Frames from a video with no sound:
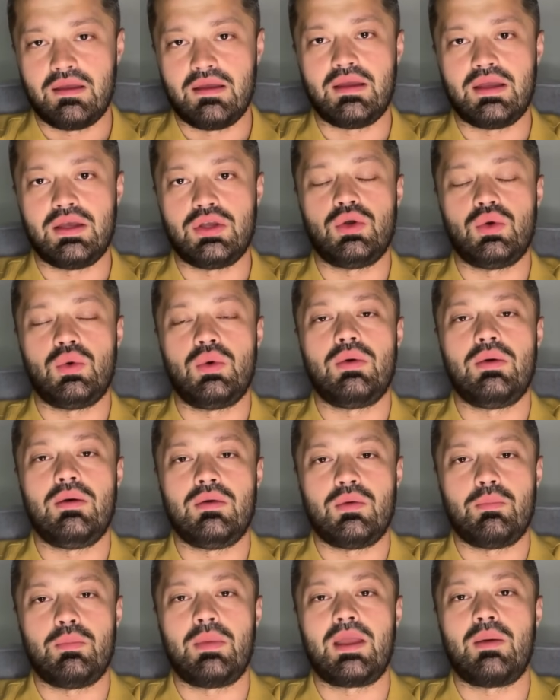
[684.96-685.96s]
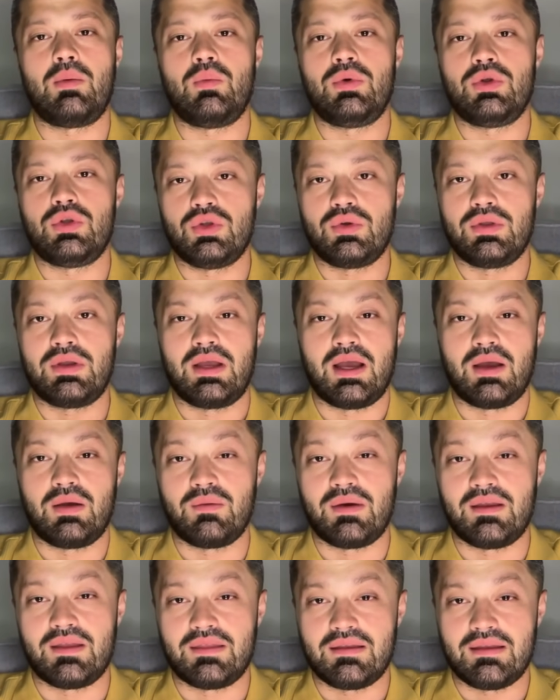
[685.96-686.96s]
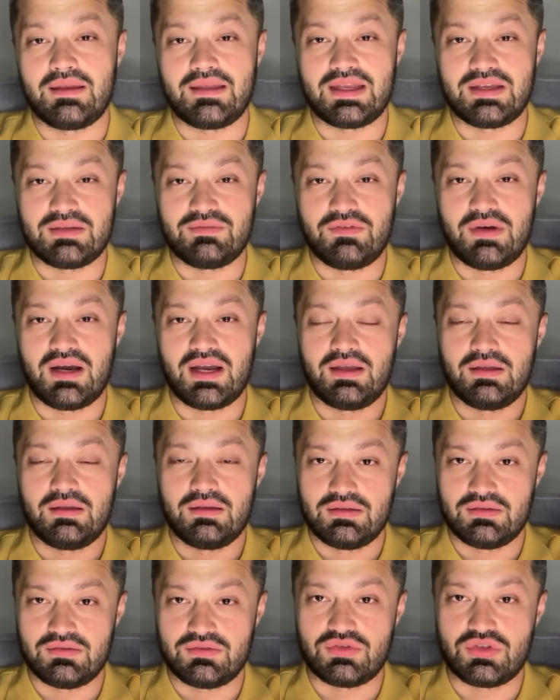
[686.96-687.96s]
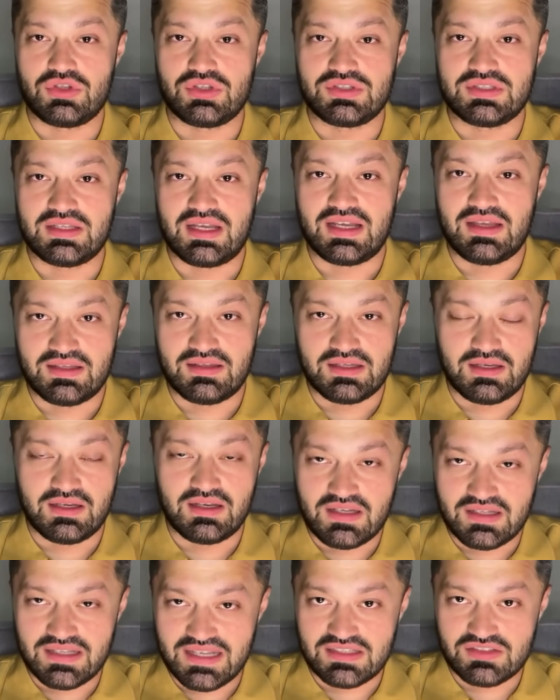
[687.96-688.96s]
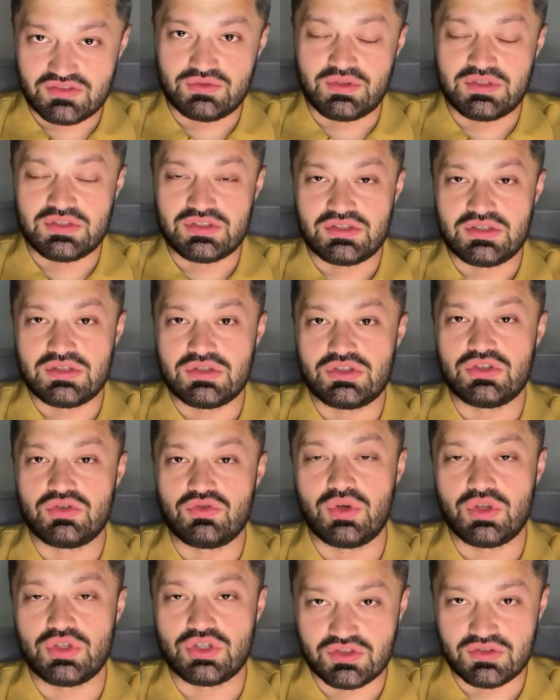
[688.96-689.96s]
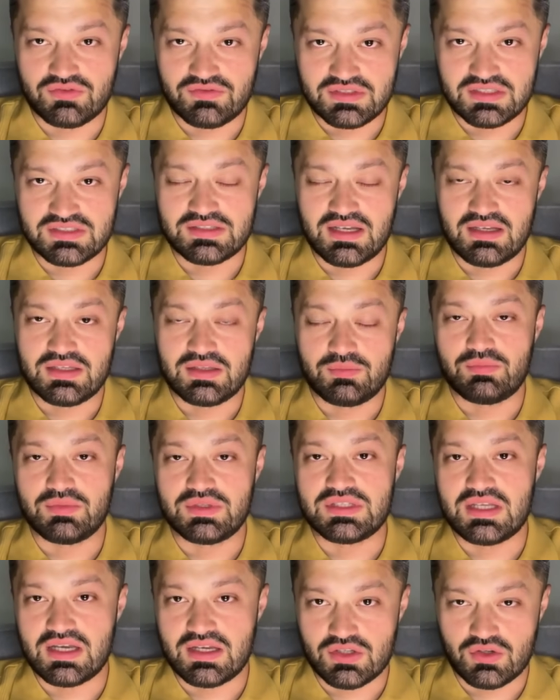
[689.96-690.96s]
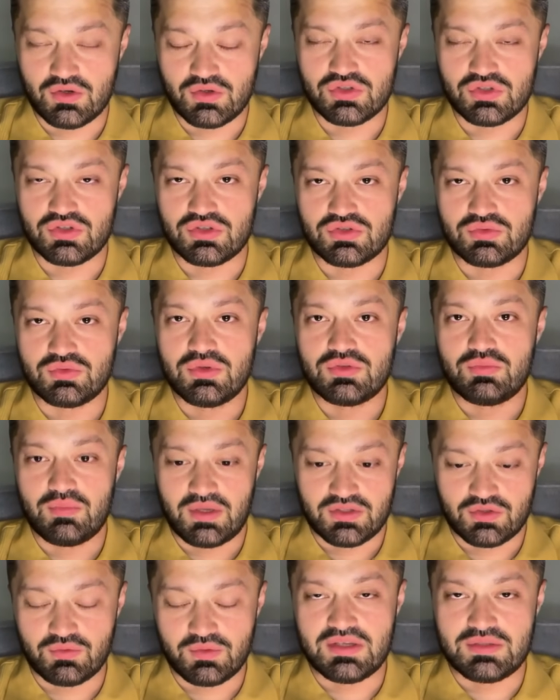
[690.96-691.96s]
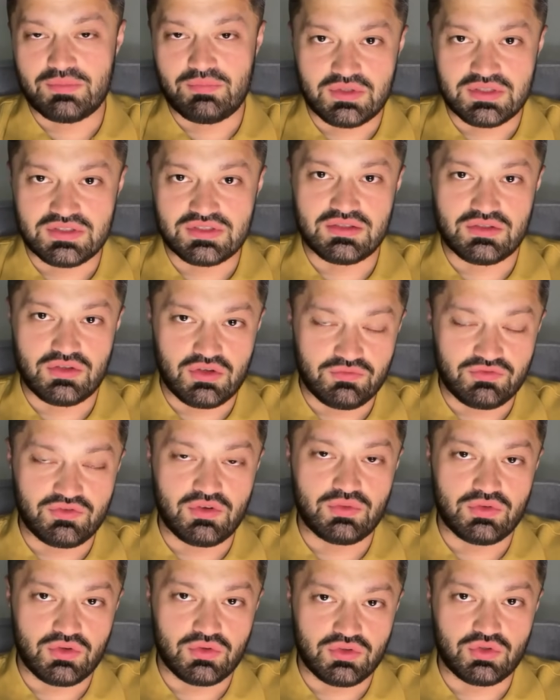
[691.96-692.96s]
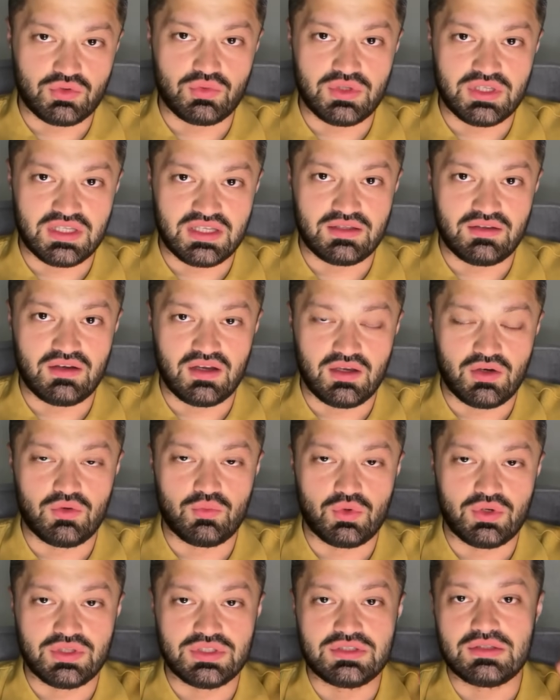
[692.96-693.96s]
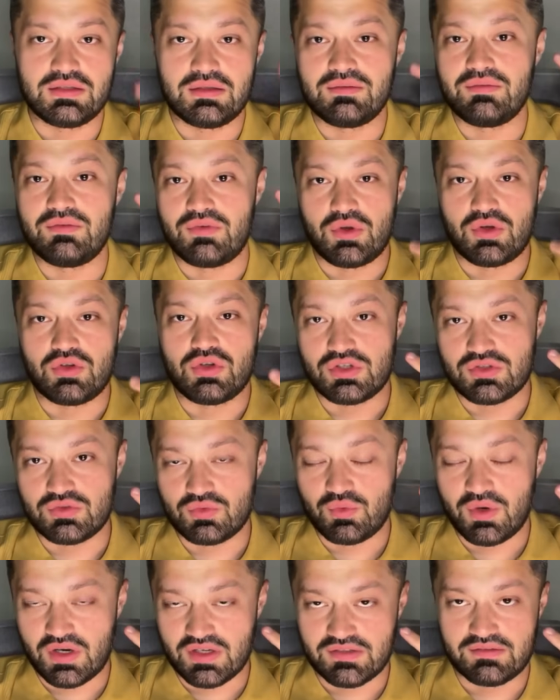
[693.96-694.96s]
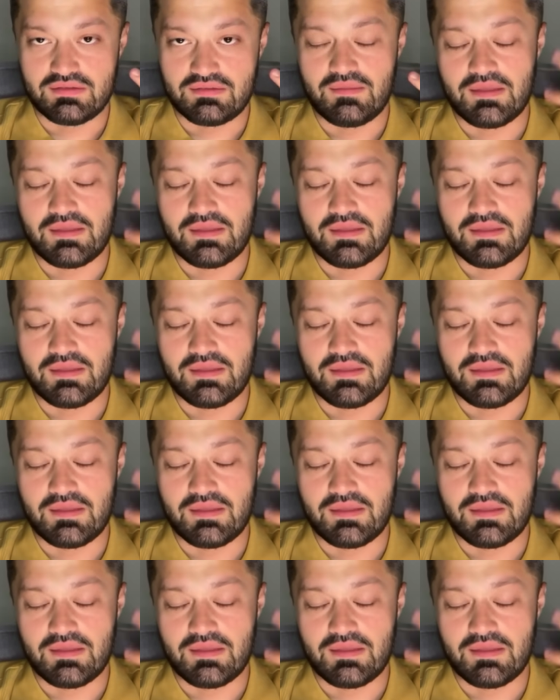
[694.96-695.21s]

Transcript: In short, the plane was shot down. And in fact, just like last week's destruction of the Iskander missile launchers, which, by the way, the president confirmed over the weekend, was not just one,